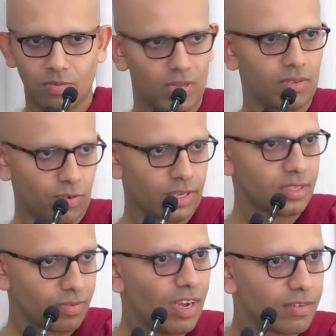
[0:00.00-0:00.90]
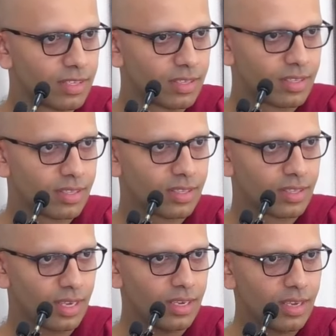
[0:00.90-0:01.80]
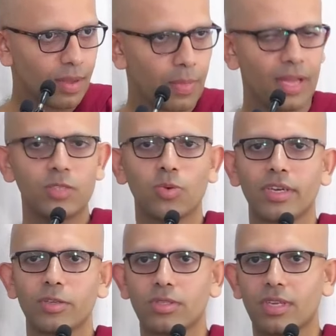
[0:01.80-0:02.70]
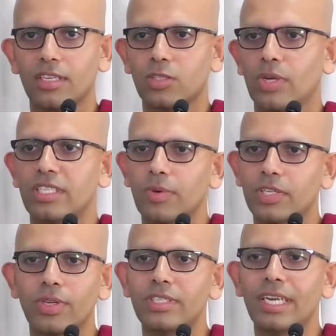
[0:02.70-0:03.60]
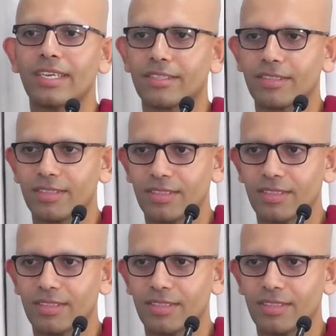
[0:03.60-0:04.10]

Well, for its survival. Yeah, that's why you start sweating when you eat chilies.